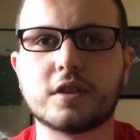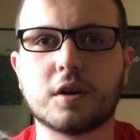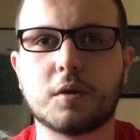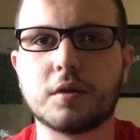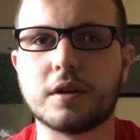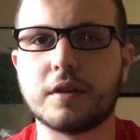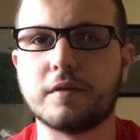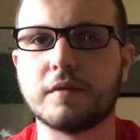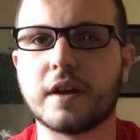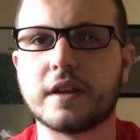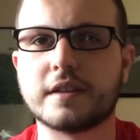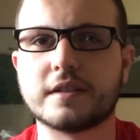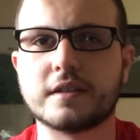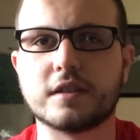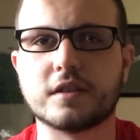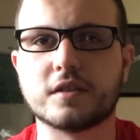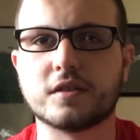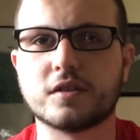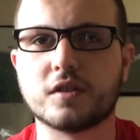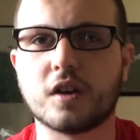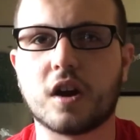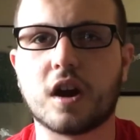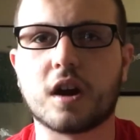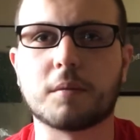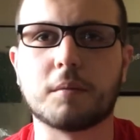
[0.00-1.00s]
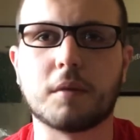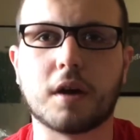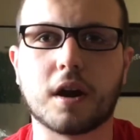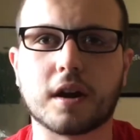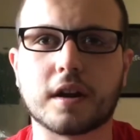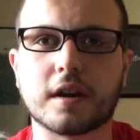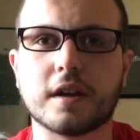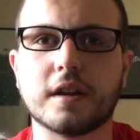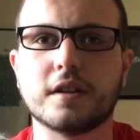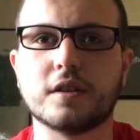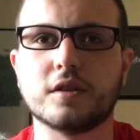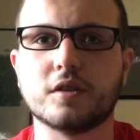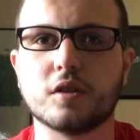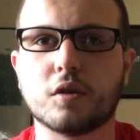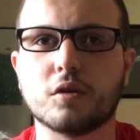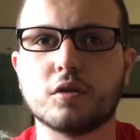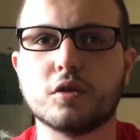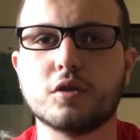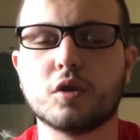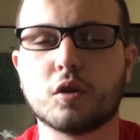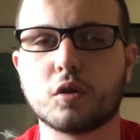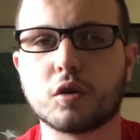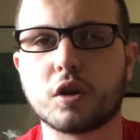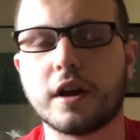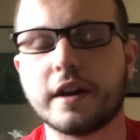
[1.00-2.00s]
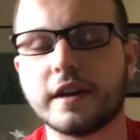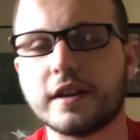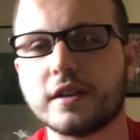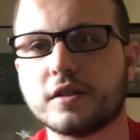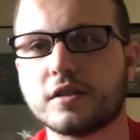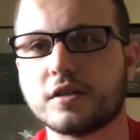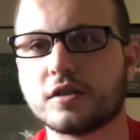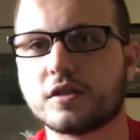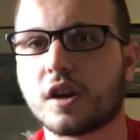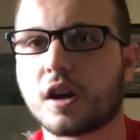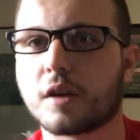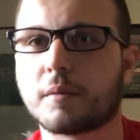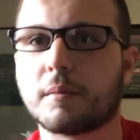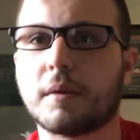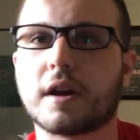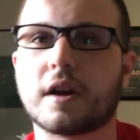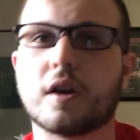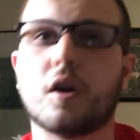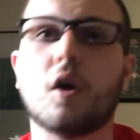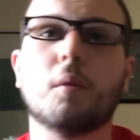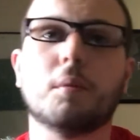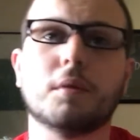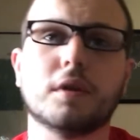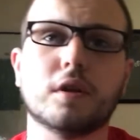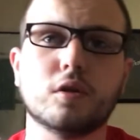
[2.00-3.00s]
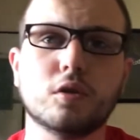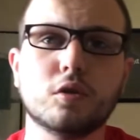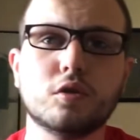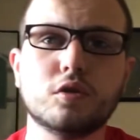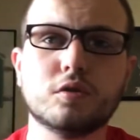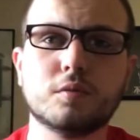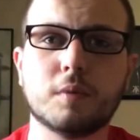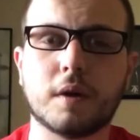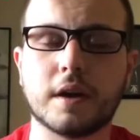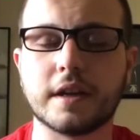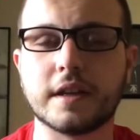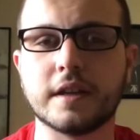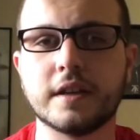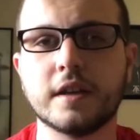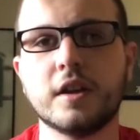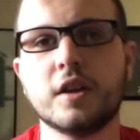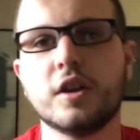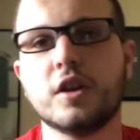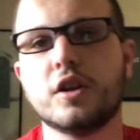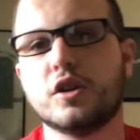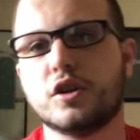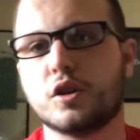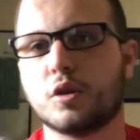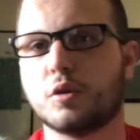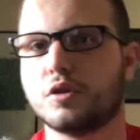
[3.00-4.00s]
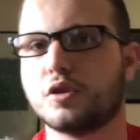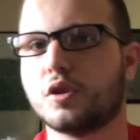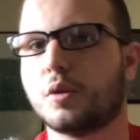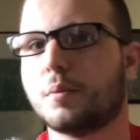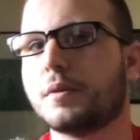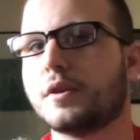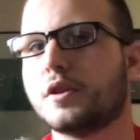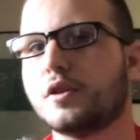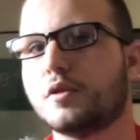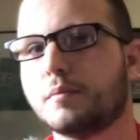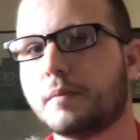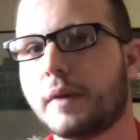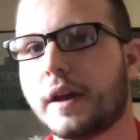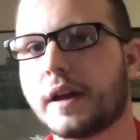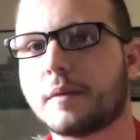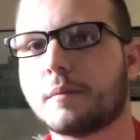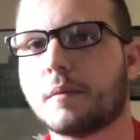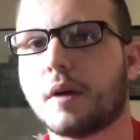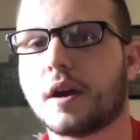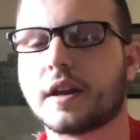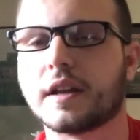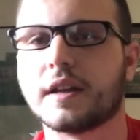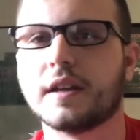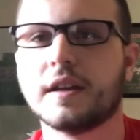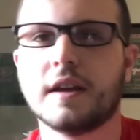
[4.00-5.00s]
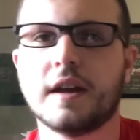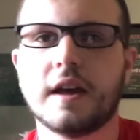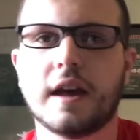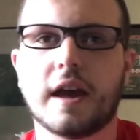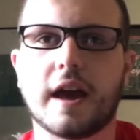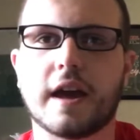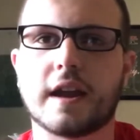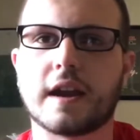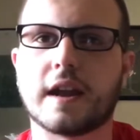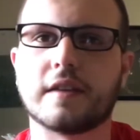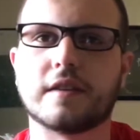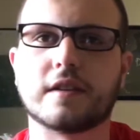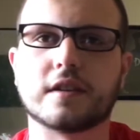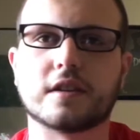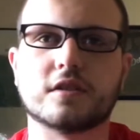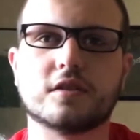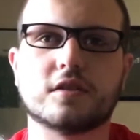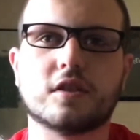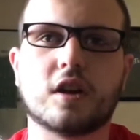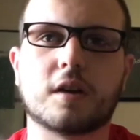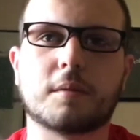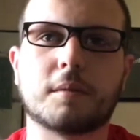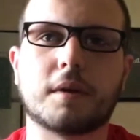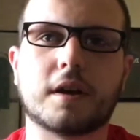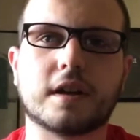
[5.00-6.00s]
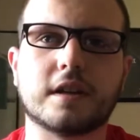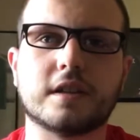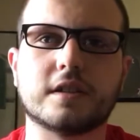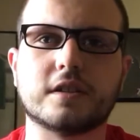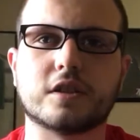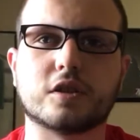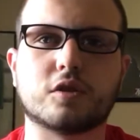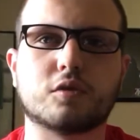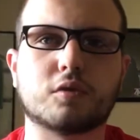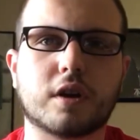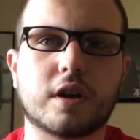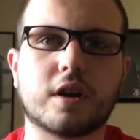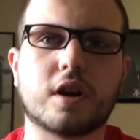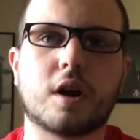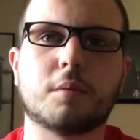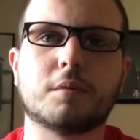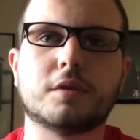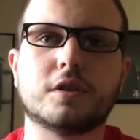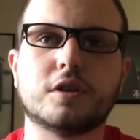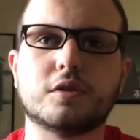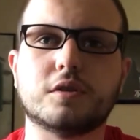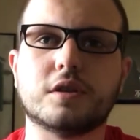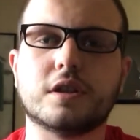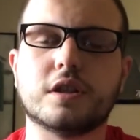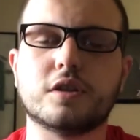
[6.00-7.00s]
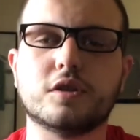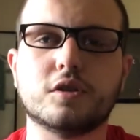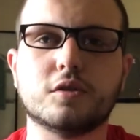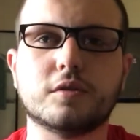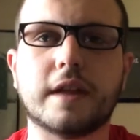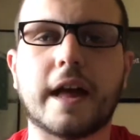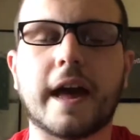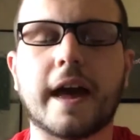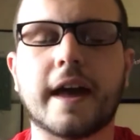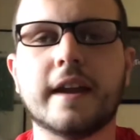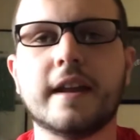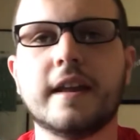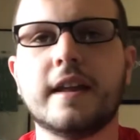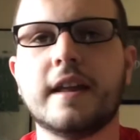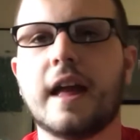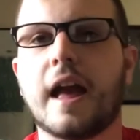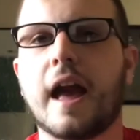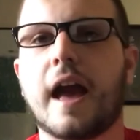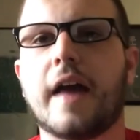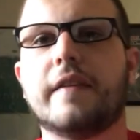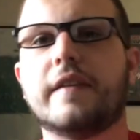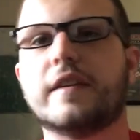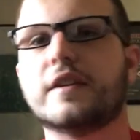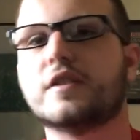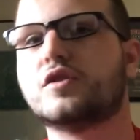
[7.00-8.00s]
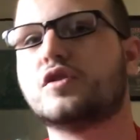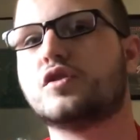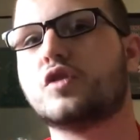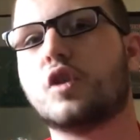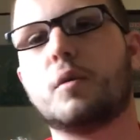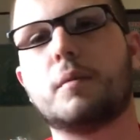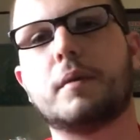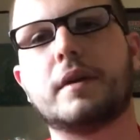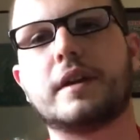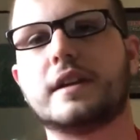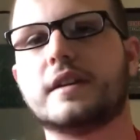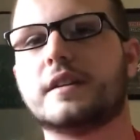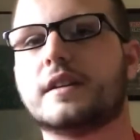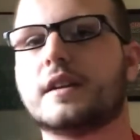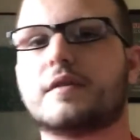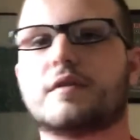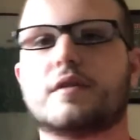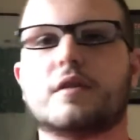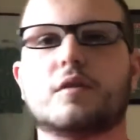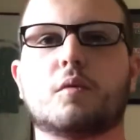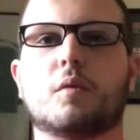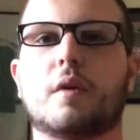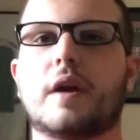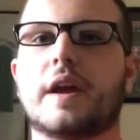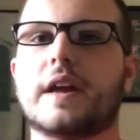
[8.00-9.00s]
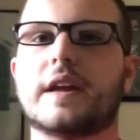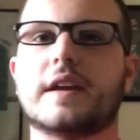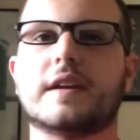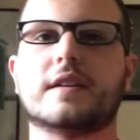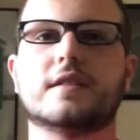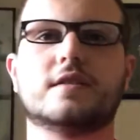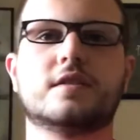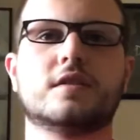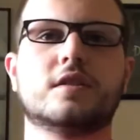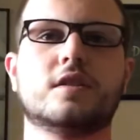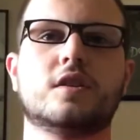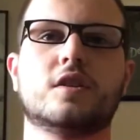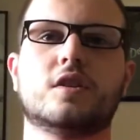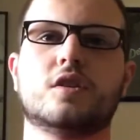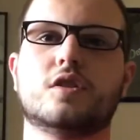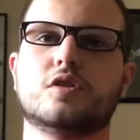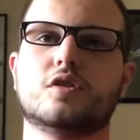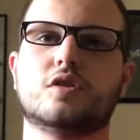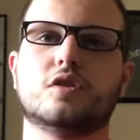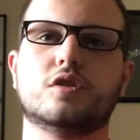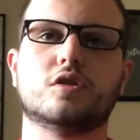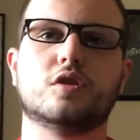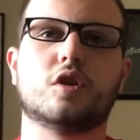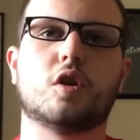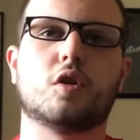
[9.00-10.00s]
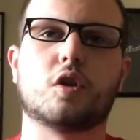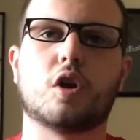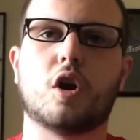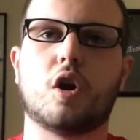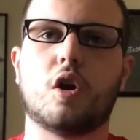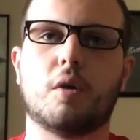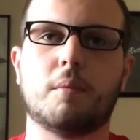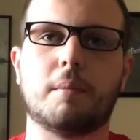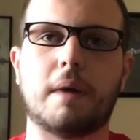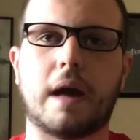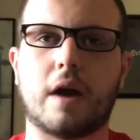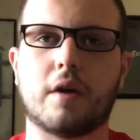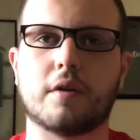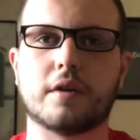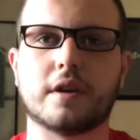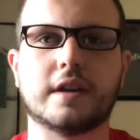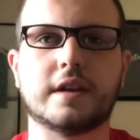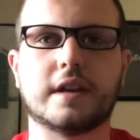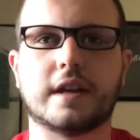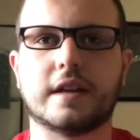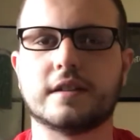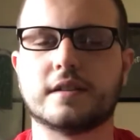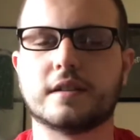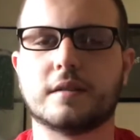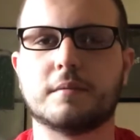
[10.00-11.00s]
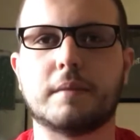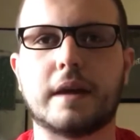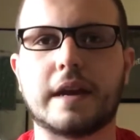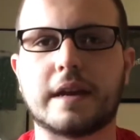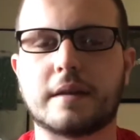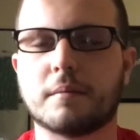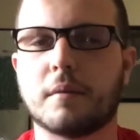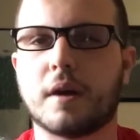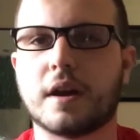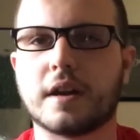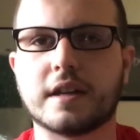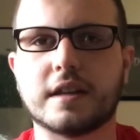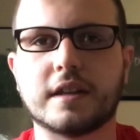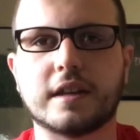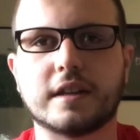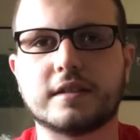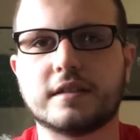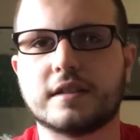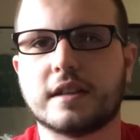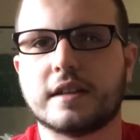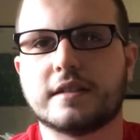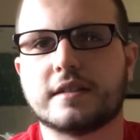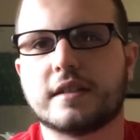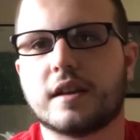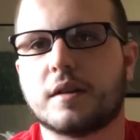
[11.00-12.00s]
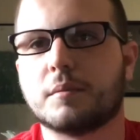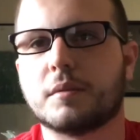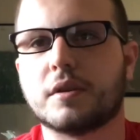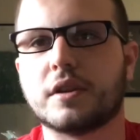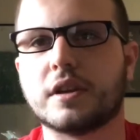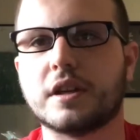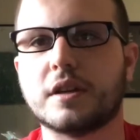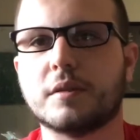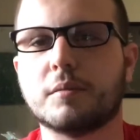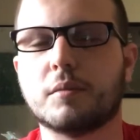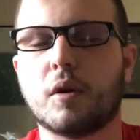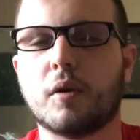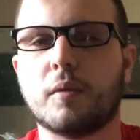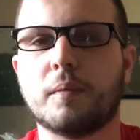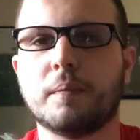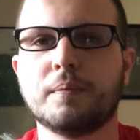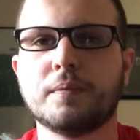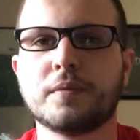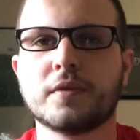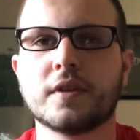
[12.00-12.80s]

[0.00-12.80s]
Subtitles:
someone invests in the stock market, you don't get into the stock market hoping you lose money. You're always hoping you make money. And I think the stock market is a great opportunity to do that. And there's so many different ways to go about it and to make money. It's unbelievable.